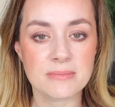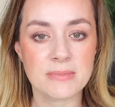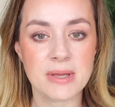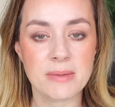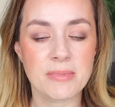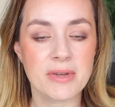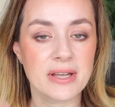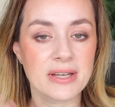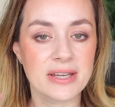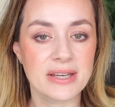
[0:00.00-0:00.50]

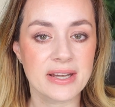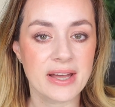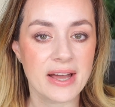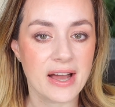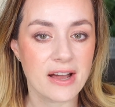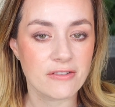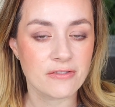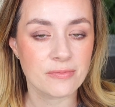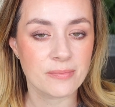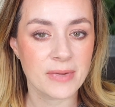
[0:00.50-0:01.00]
Maybe I didn't
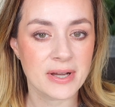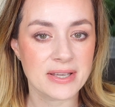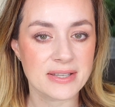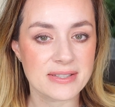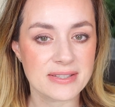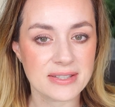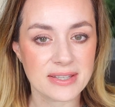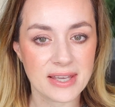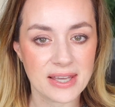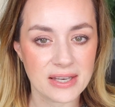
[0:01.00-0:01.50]
have my
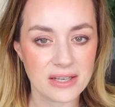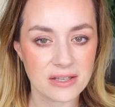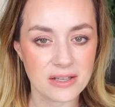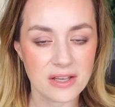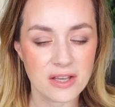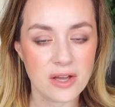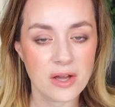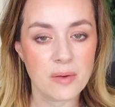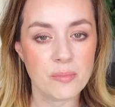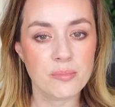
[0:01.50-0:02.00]
skin
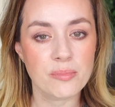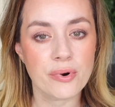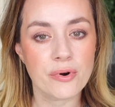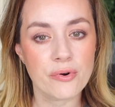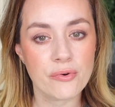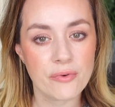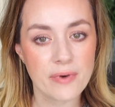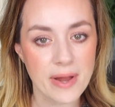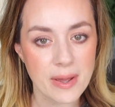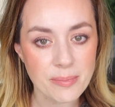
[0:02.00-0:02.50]

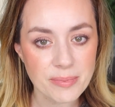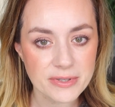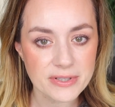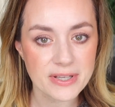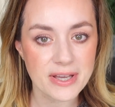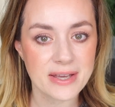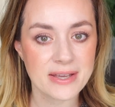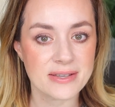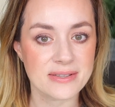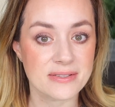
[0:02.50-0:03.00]
prepped
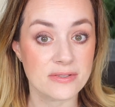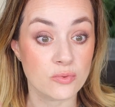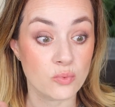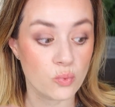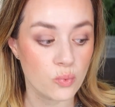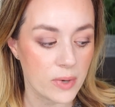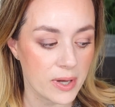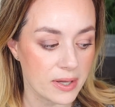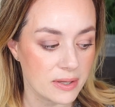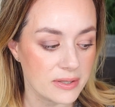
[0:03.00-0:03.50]
as
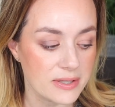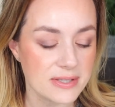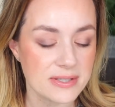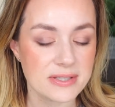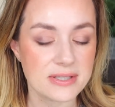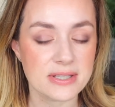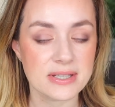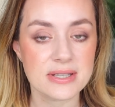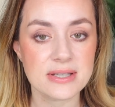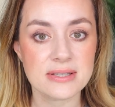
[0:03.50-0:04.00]
well as
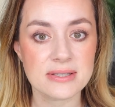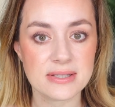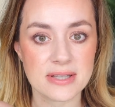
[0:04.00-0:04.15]
this.